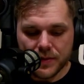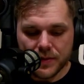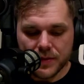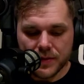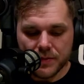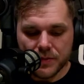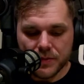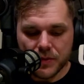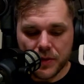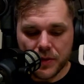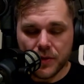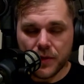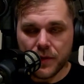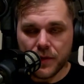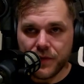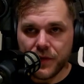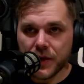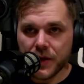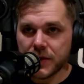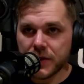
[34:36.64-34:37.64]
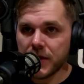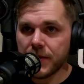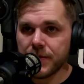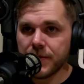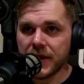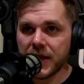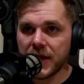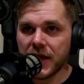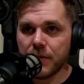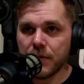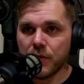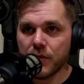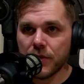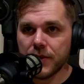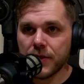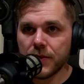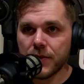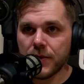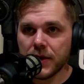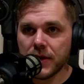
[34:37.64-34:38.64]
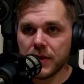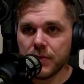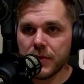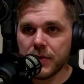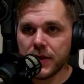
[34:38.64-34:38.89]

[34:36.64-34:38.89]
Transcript: Morono fucked up Cowboy a while back.